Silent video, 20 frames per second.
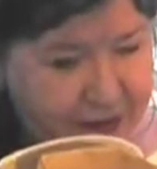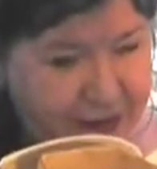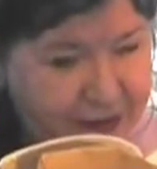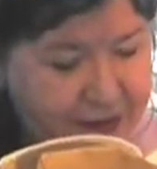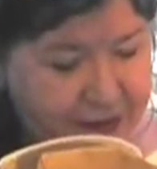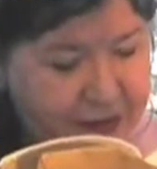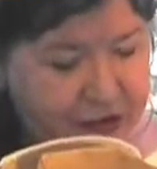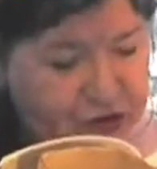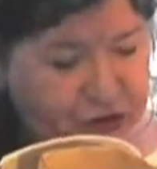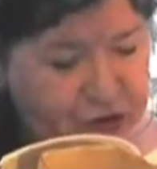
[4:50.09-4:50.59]

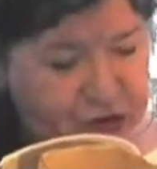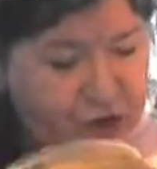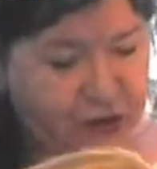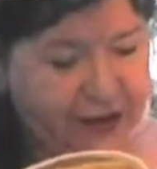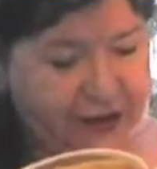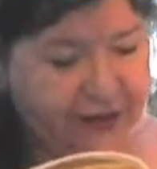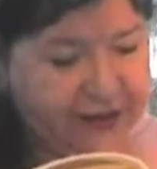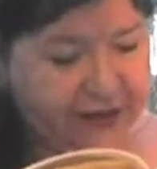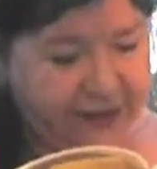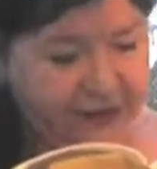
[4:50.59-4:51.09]
The
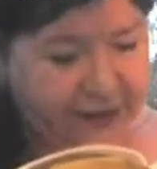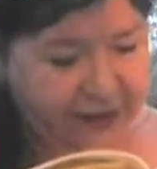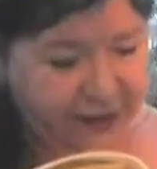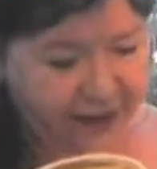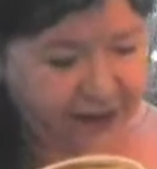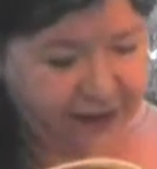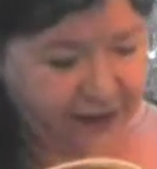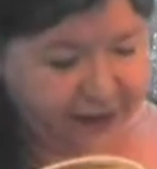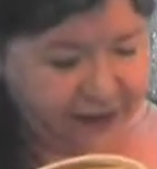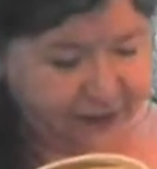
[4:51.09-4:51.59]
chocolate
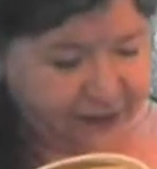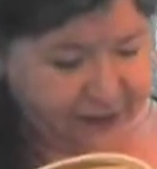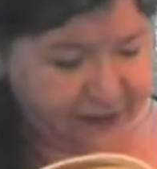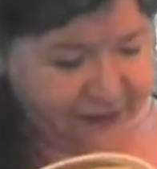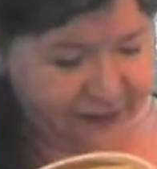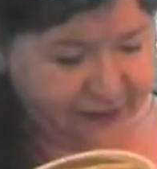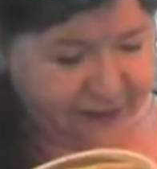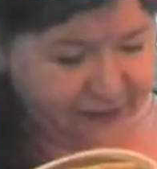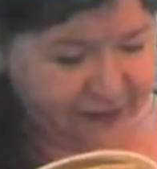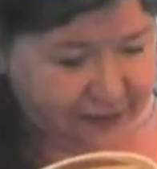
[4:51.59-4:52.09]
cake
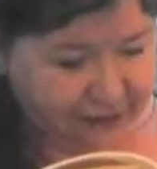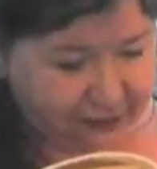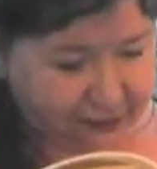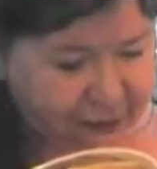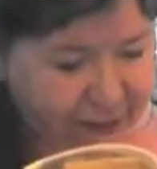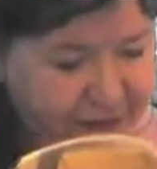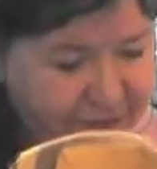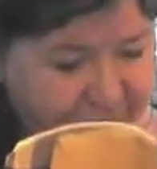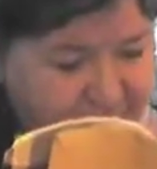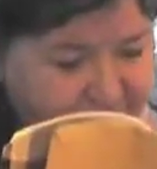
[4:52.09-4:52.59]

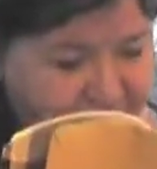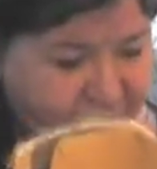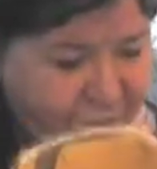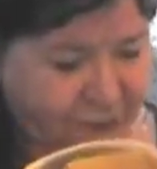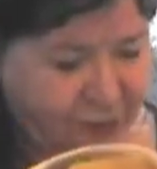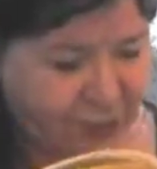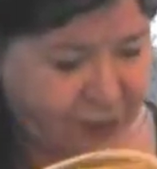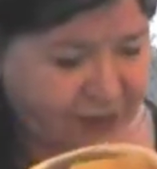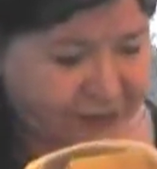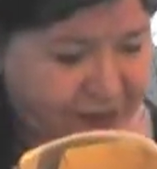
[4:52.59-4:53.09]
was the
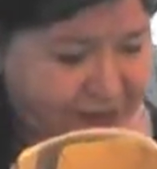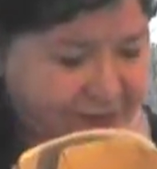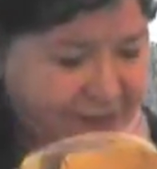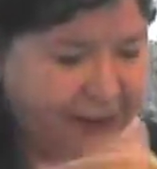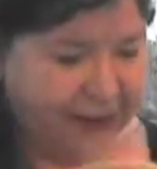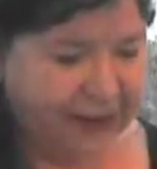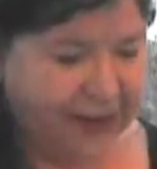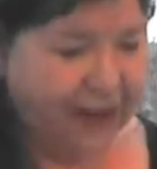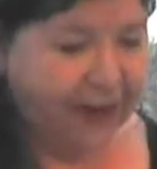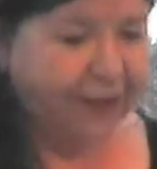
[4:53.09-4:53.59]
first
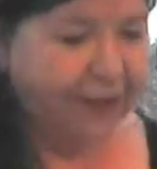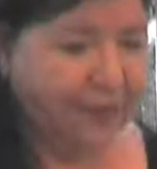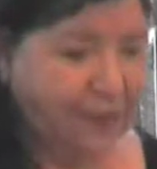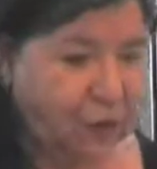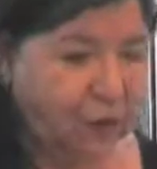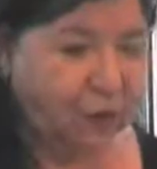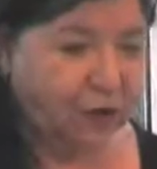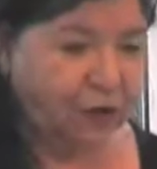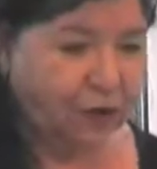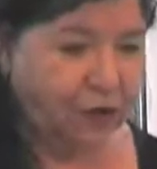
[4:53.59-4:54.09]
thing I
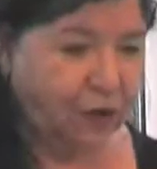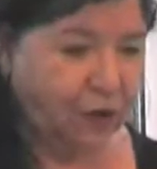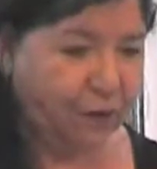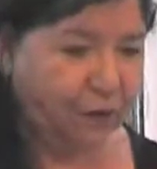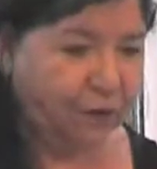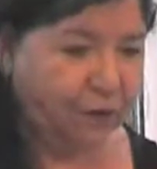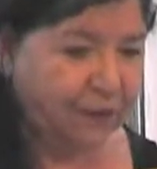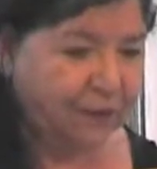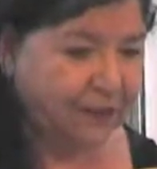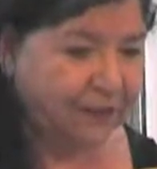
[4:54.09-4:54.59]
thought
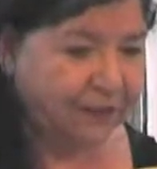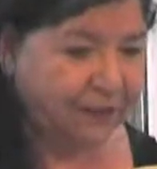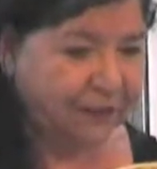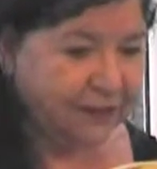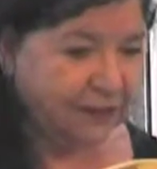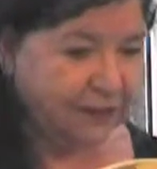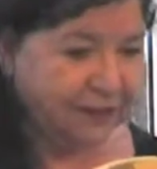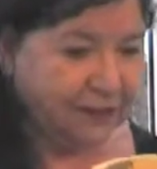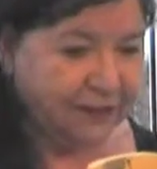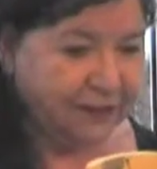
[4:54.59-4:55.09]
of.
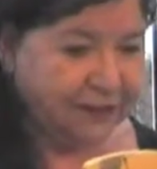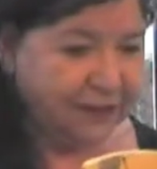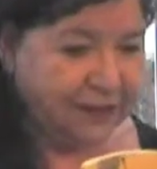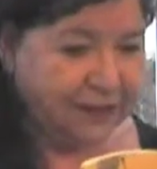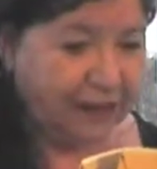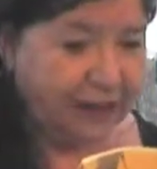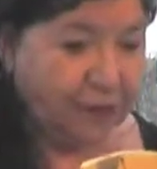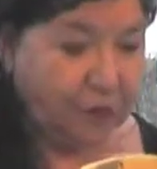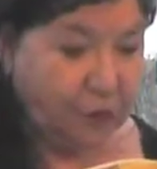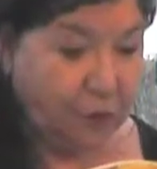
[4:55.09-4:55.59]

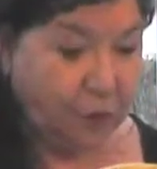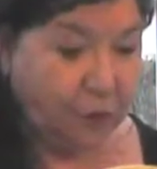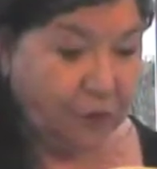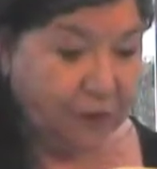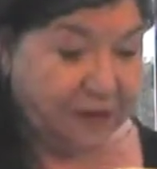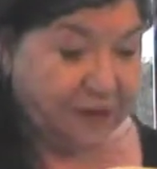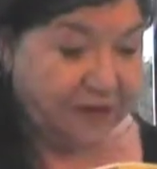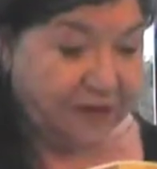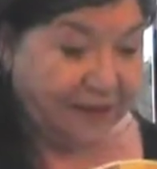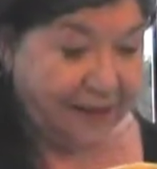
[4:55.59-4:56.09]
I could
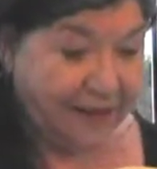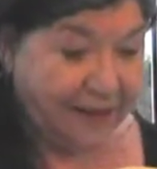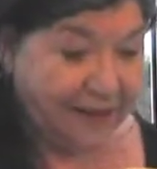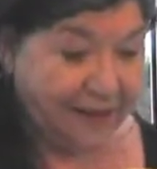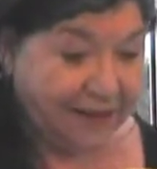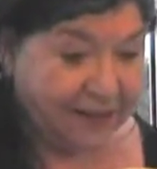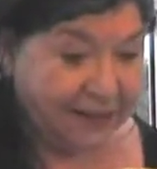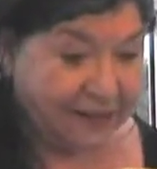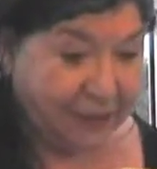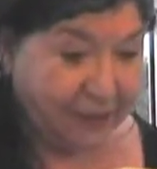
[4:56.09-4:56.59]
almost see
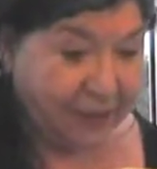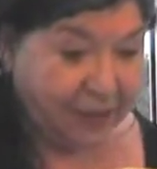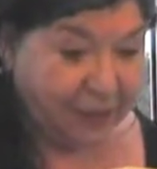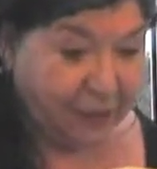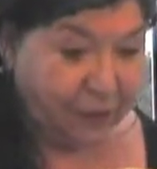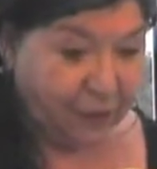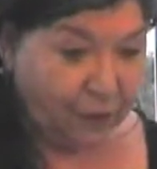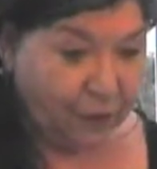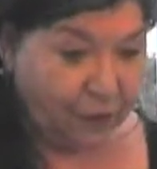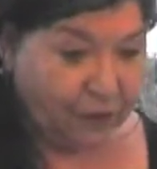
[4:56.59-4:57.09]
it, so I
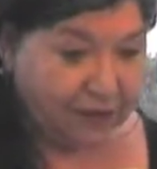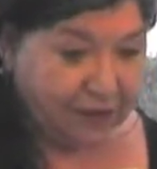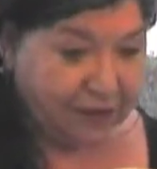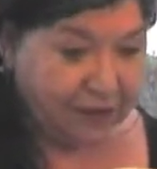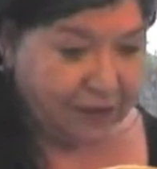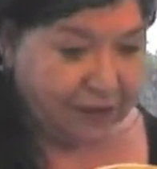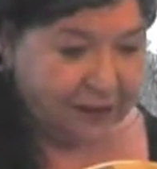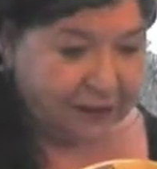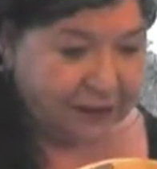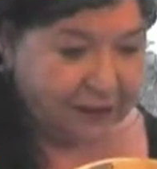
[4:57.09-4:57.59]
thought,
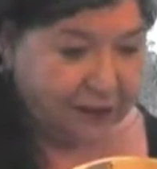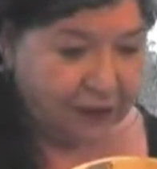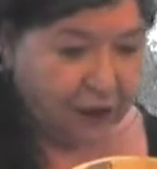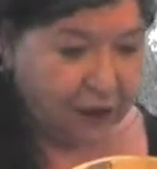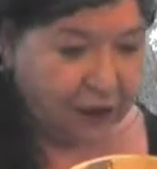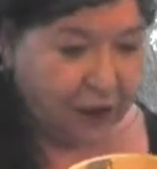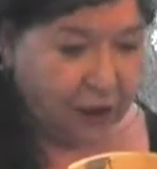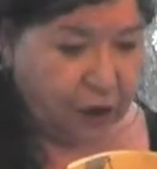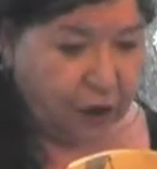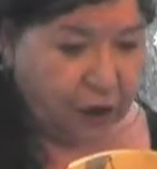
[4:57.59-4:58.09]

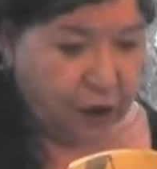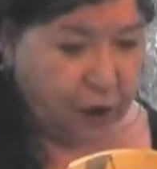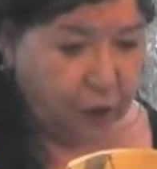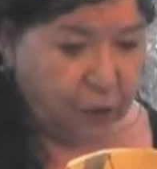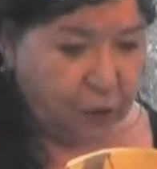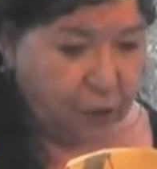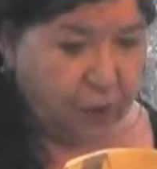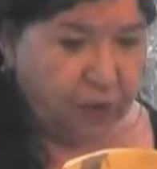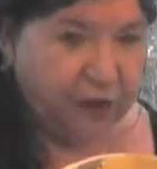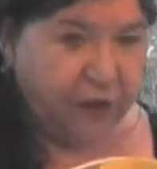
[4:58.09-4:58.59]

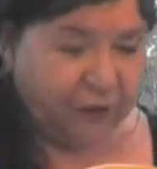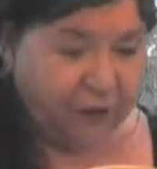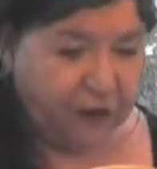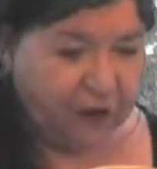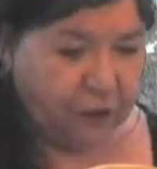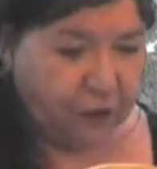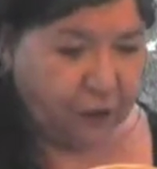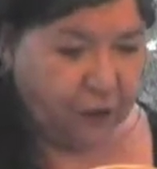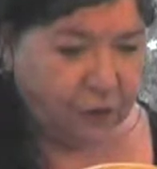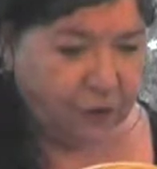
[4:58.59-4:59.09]
what if I
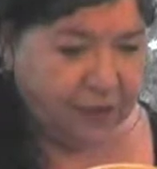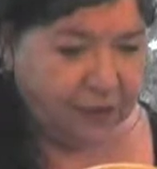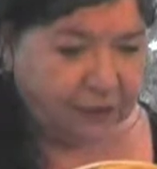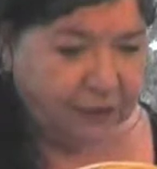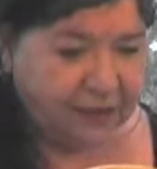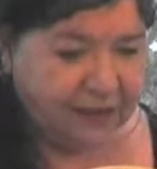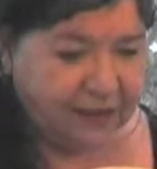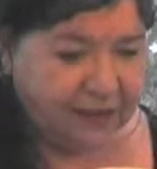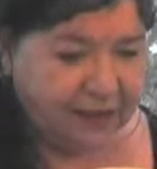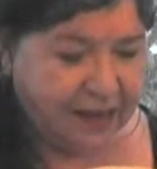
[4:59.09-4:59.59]
go
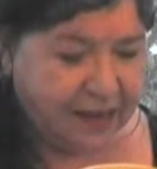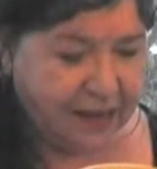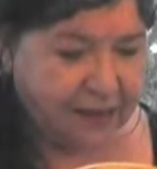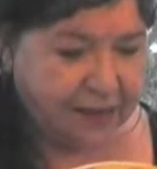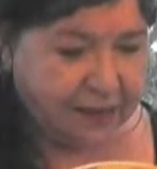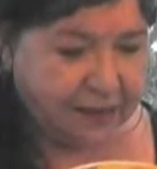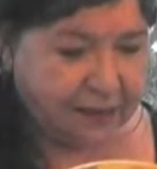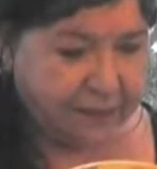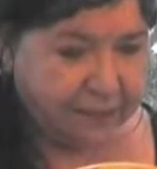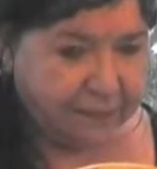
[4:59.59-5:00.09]

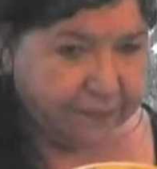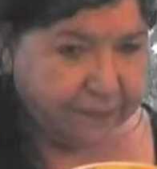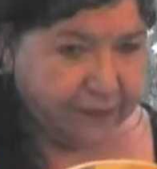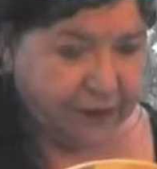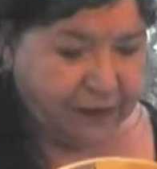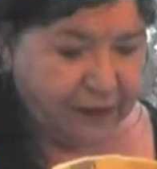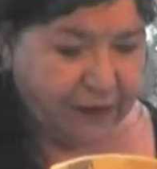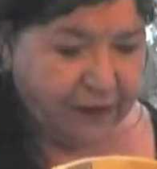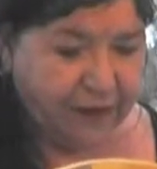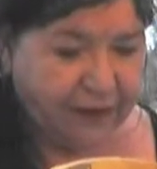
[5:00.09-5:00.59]
downstairs
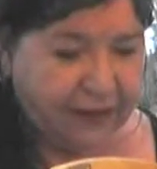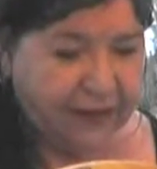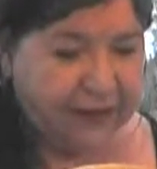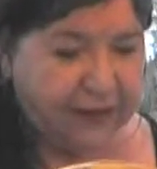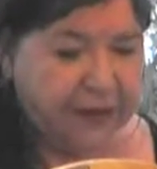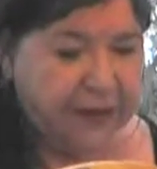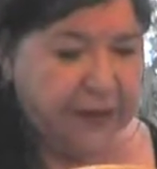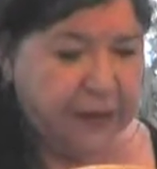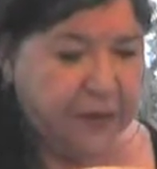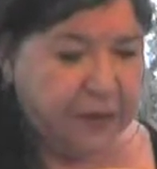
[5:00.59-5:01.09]
and have a little
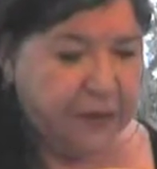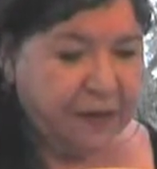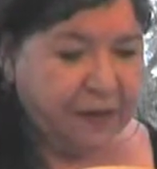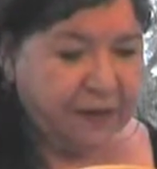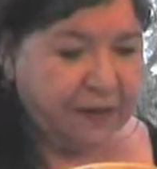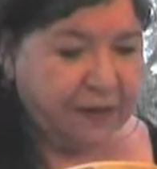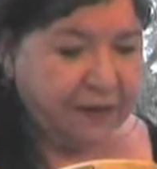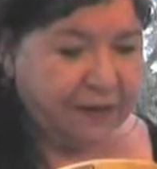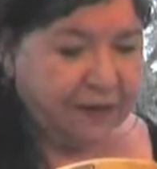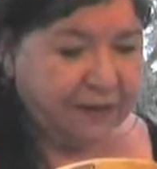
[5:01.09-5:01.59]
nibble?
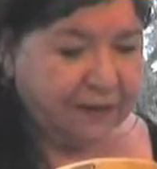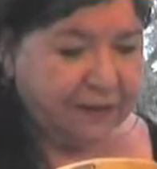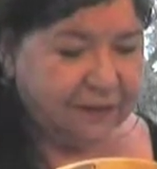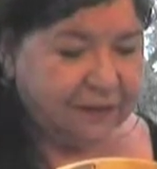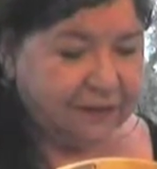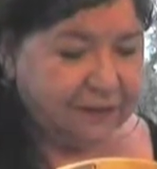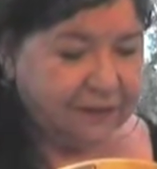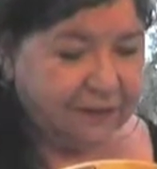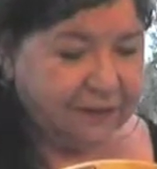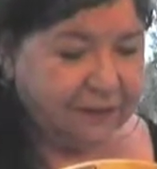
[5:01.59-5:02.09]

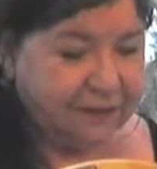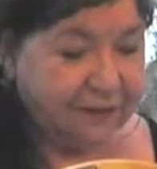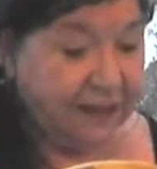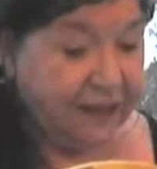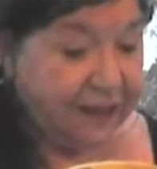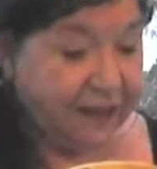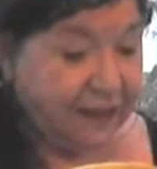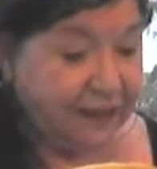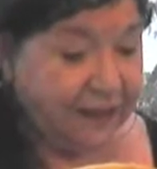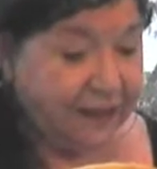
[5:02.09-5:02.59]

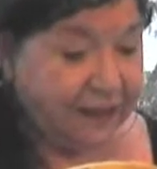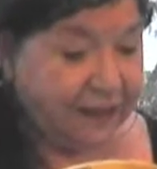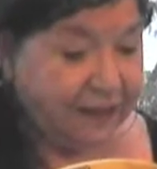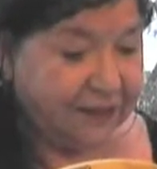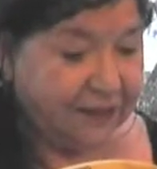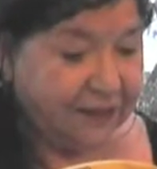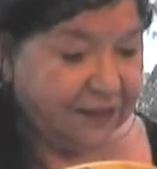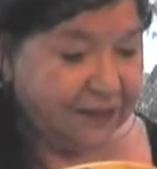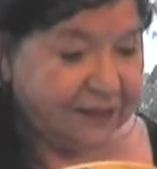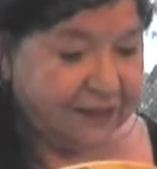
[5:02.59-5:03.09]
Yeah.
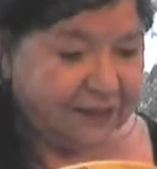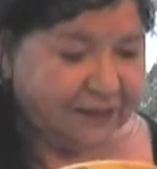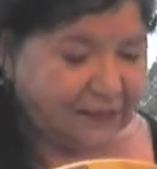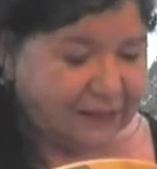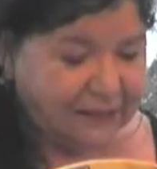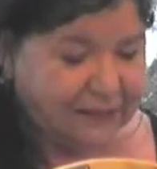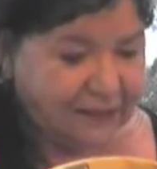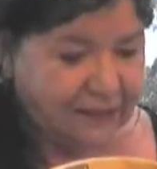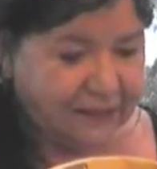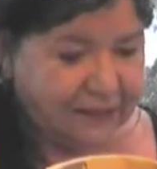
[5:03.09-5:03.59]

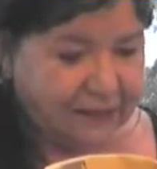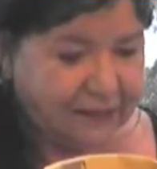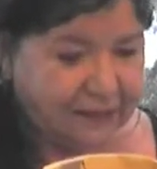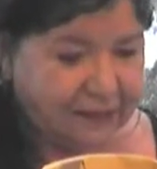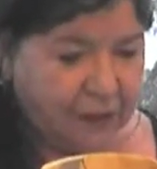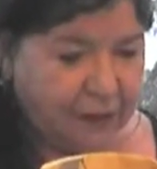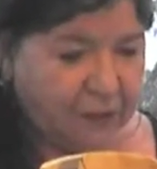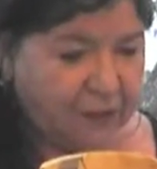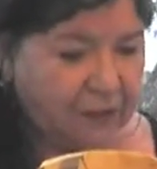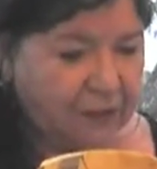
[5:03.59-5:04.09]

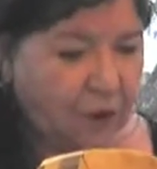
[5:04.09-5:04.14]
It was